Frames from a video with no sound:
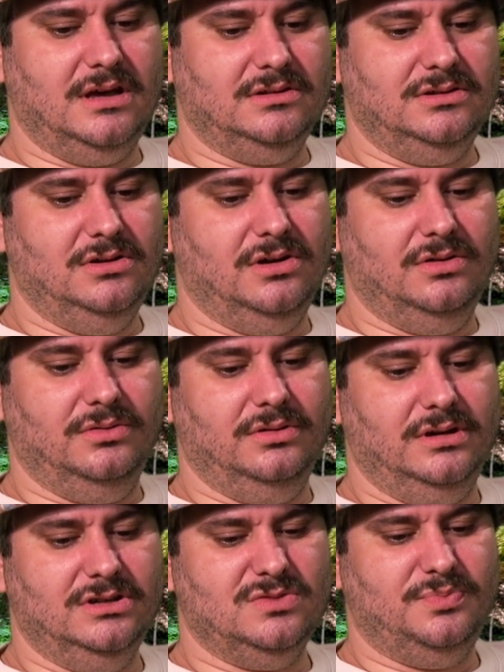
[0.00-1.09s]
that you know
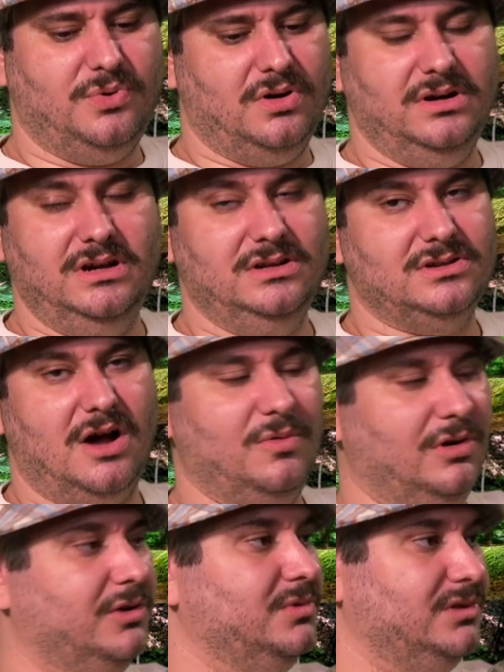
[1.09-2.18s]
it's important he's not
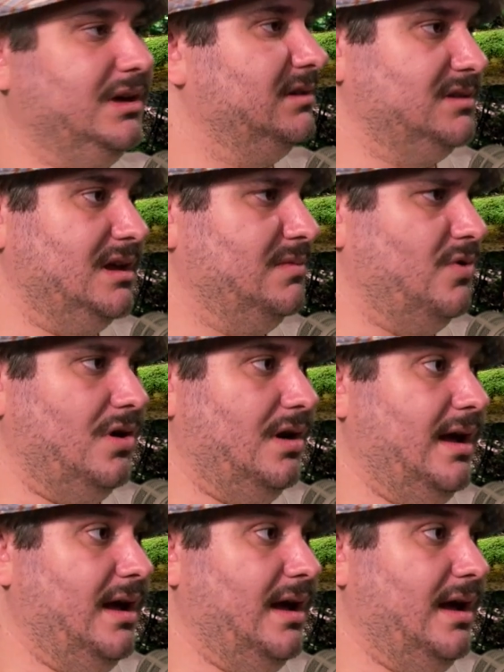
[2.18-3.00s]
working with kids anymore,